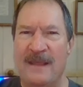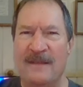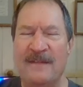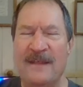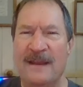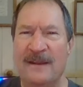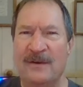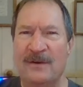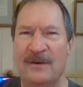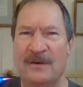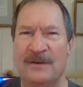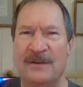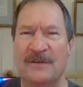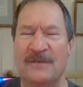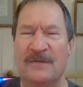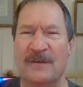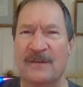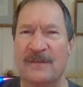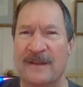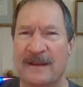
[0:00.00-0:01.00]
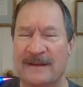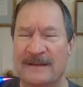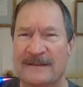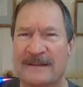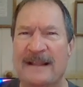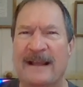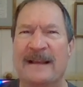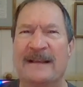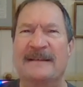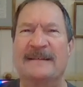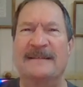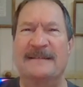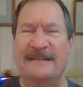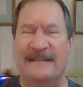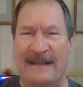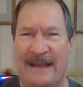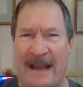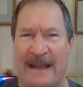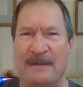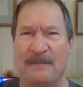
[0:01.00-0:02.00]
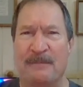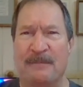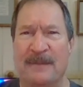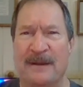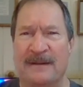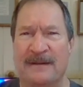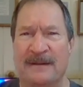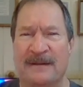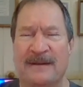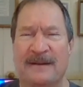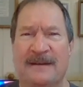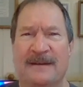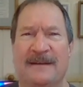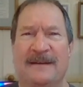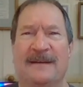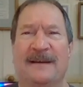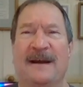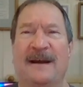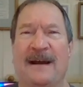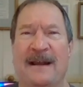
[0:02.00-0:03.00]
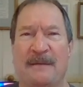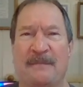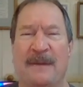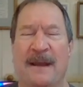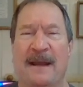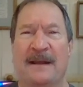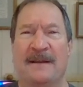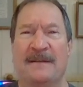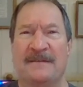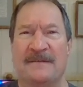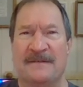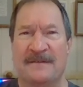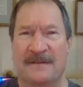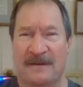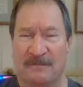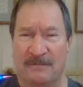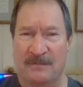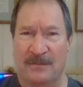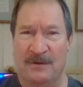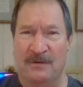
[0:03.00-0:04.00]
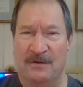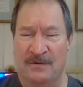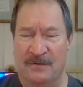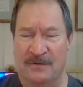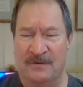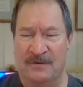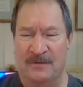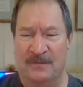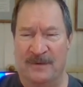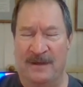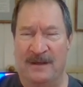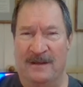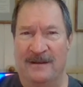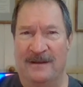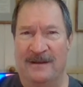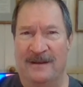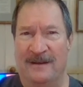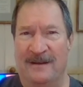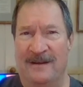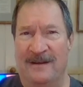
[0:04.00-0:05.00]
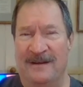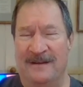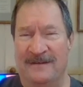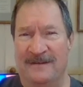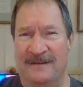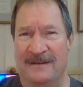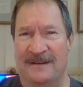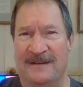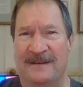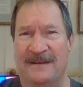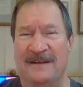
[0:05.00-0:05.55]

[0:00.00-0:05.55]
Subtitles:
Thank goodness for things like Skype and iPads and computers. We did